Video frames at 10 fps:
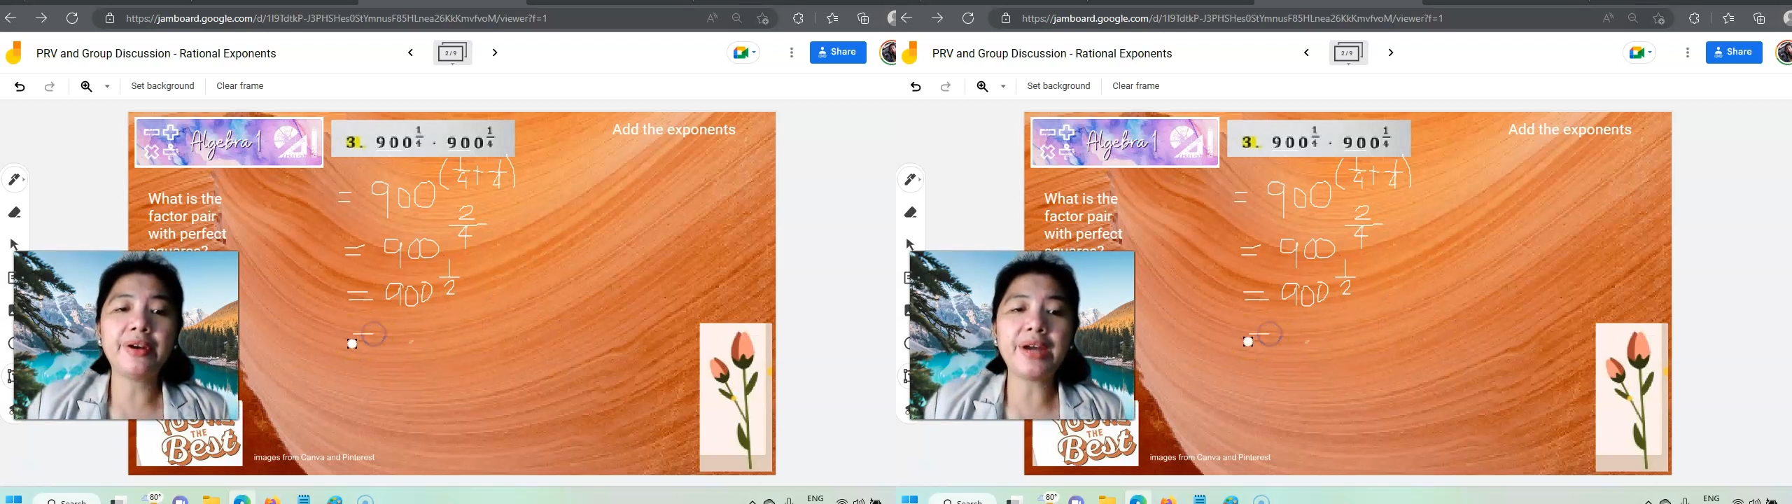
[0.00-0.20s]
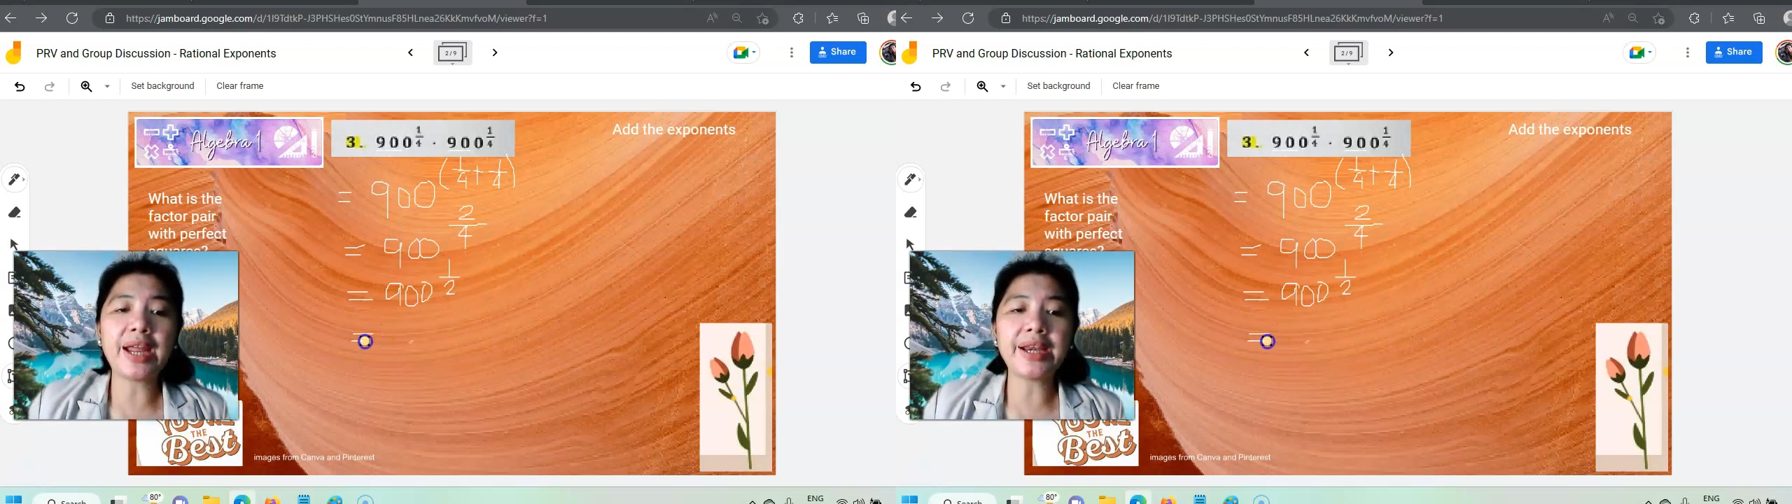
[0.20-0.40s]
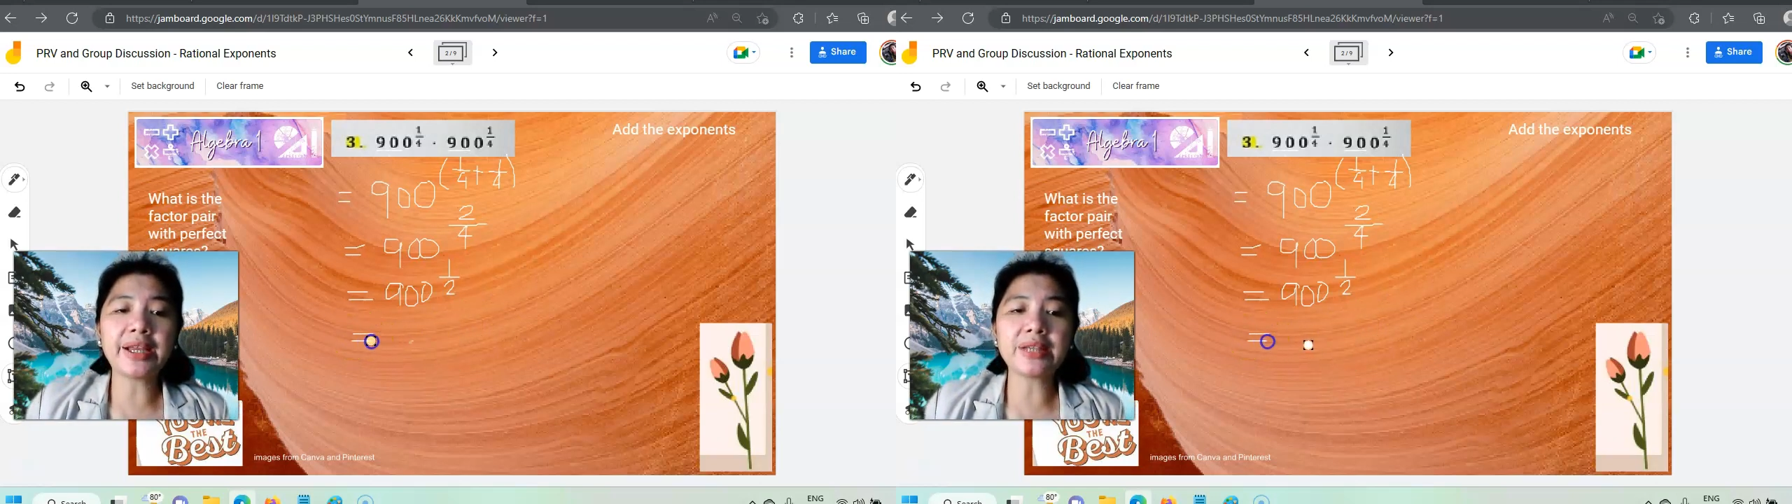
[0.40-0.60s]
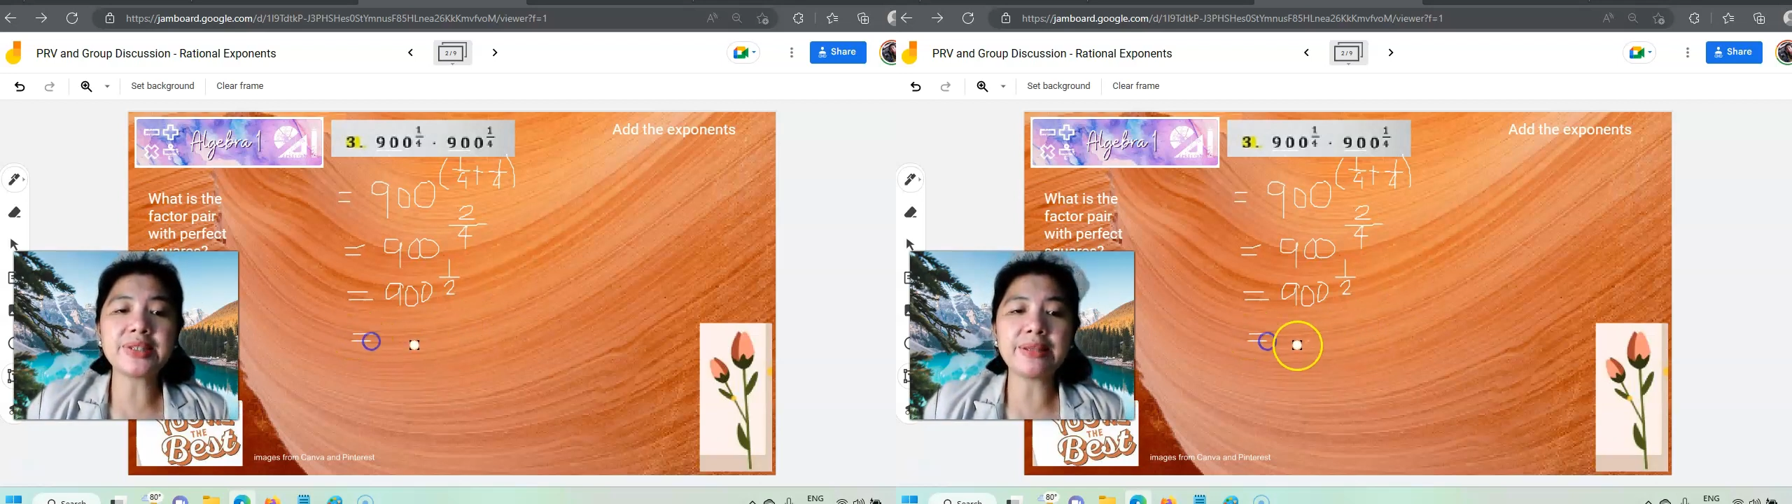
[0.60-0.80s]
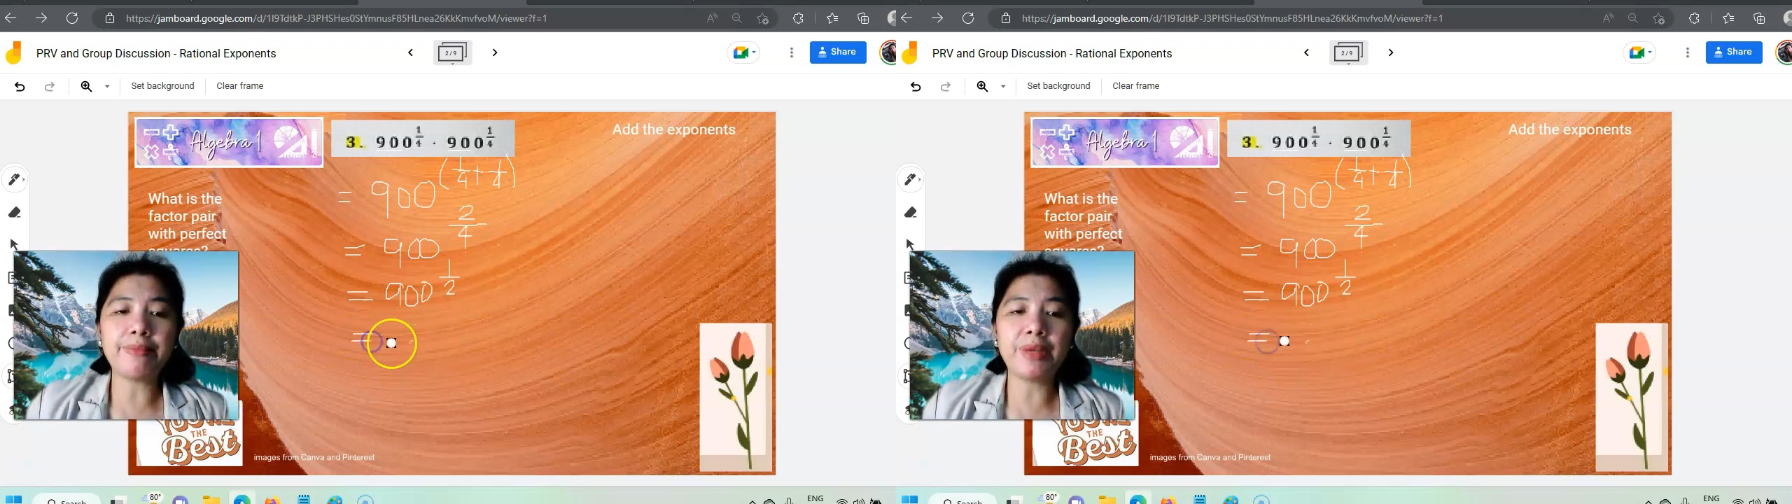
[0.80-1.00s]
radical
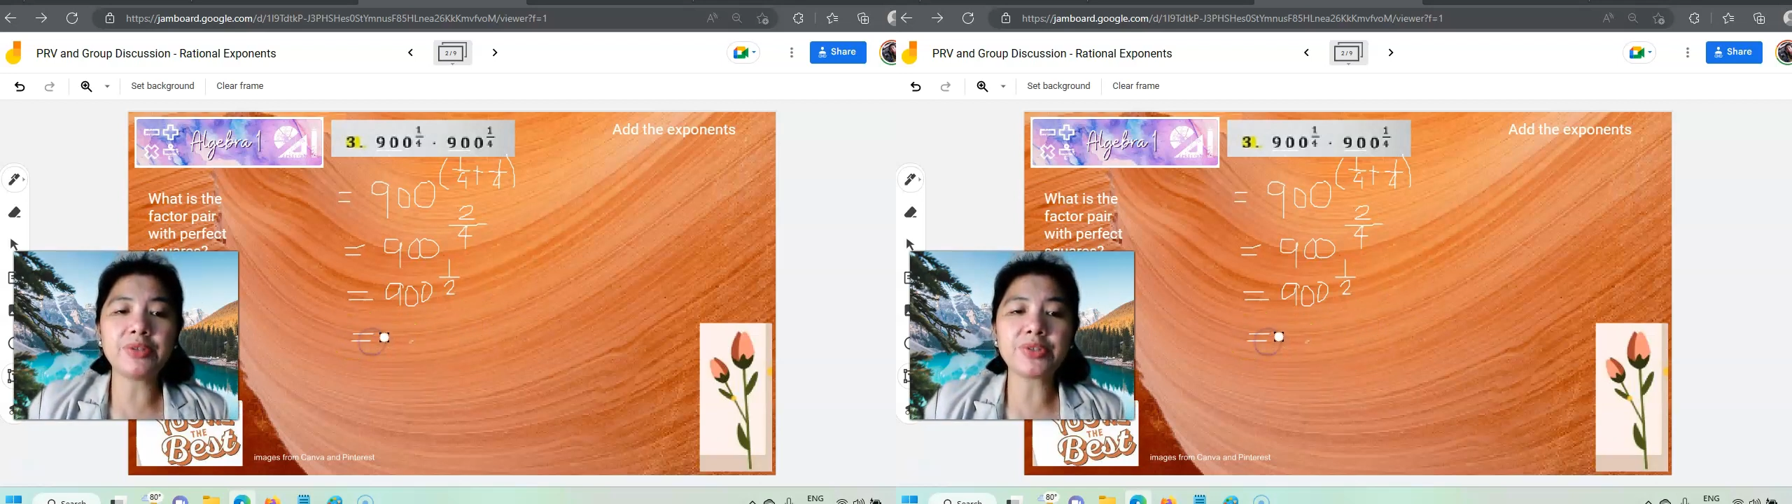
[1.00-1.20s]
symbol.